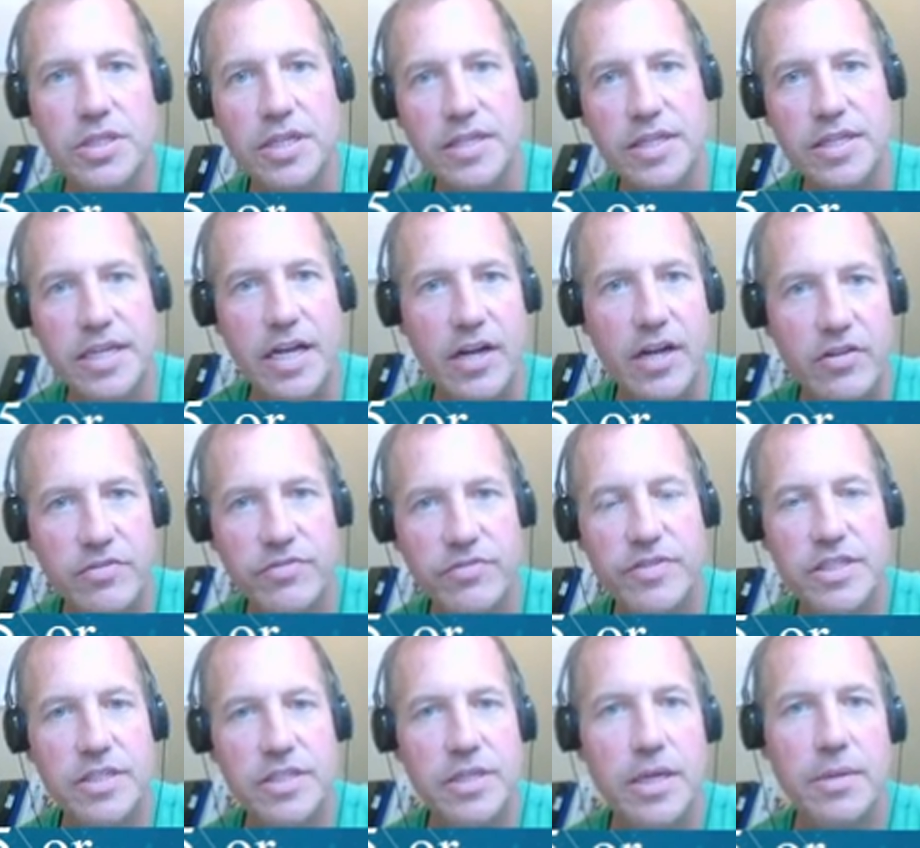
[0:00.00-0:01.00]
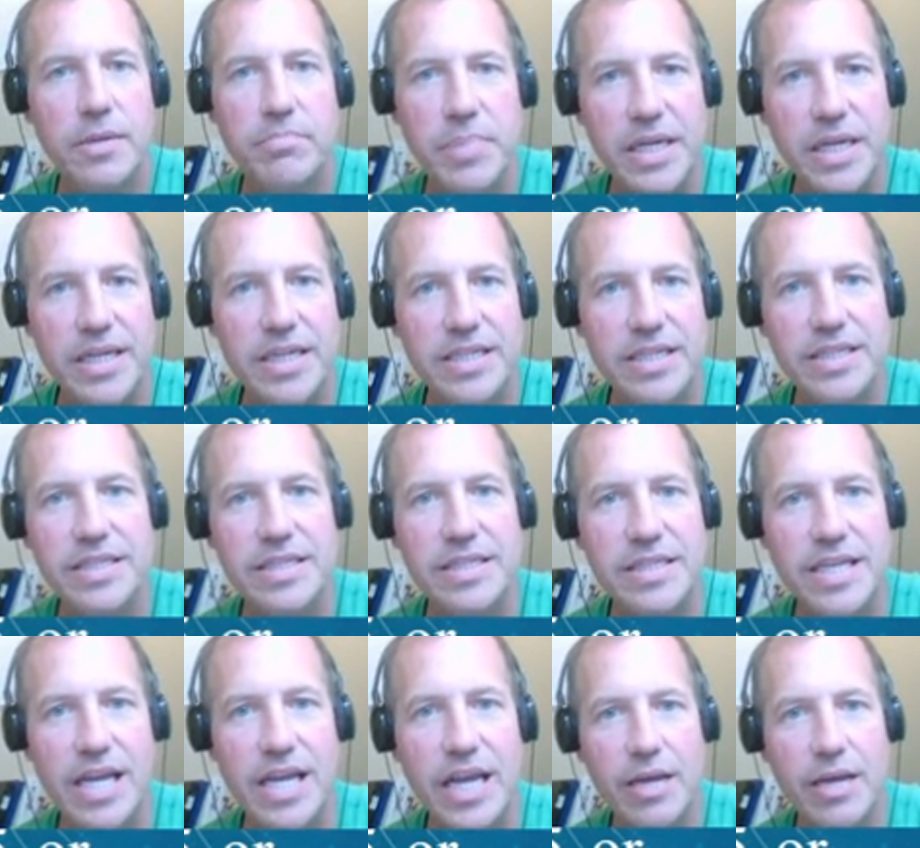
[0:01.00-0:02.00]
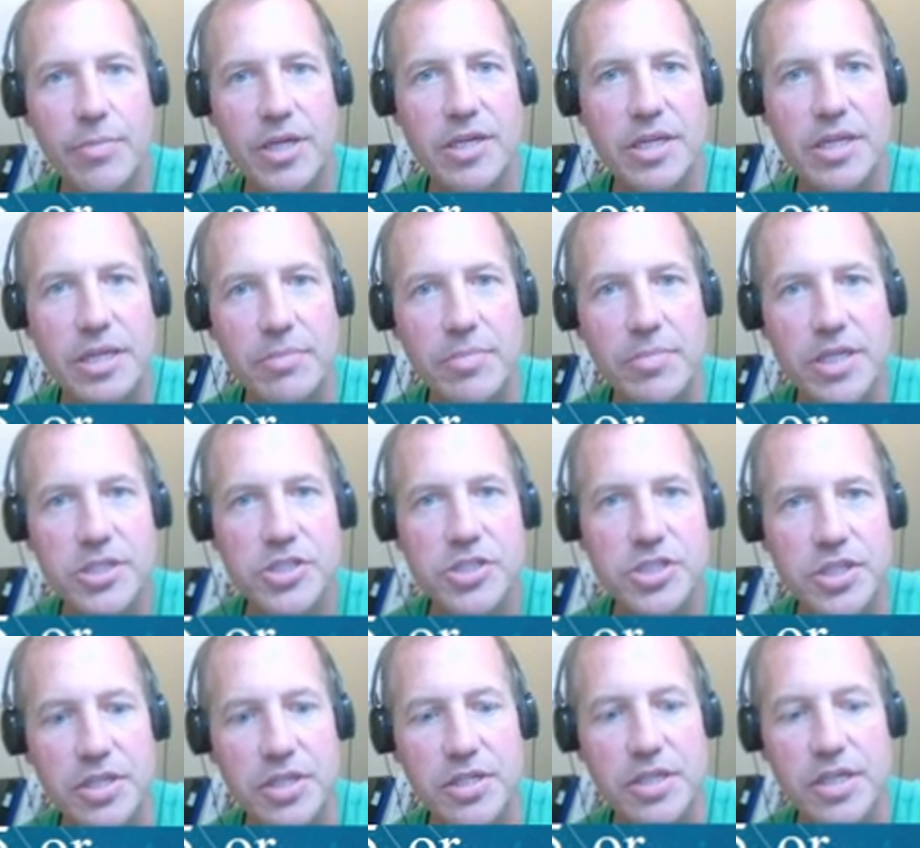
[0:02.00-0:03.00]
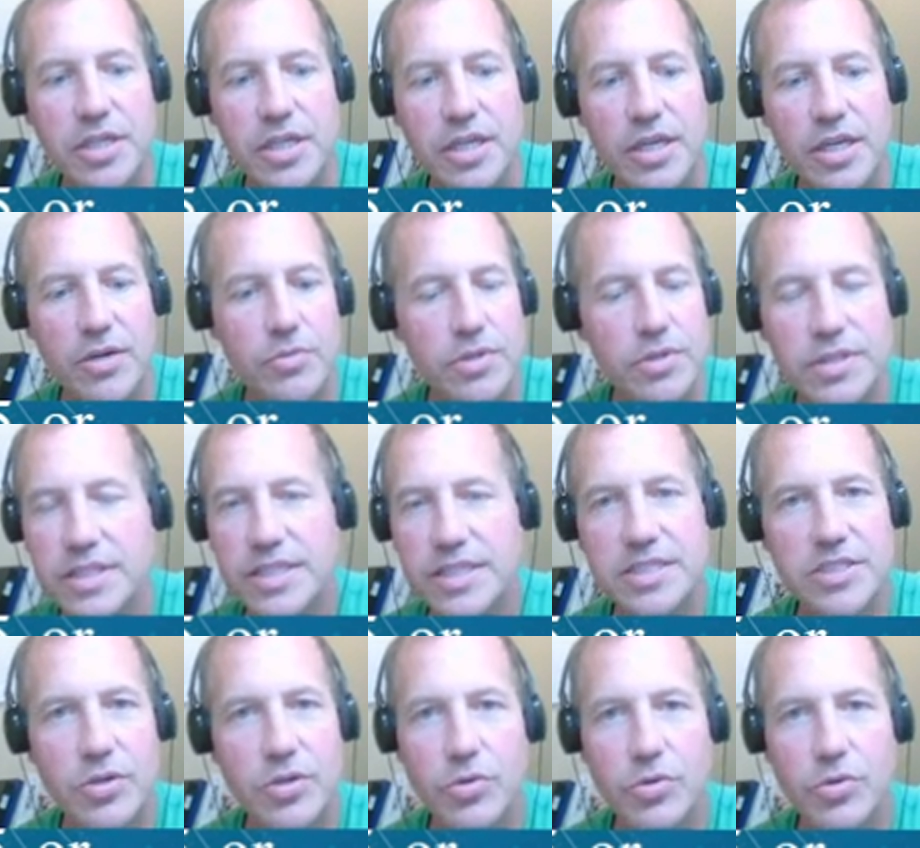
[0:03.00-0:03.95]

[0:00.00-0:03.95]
the alpha, beta, and gamma emission. Well, this whole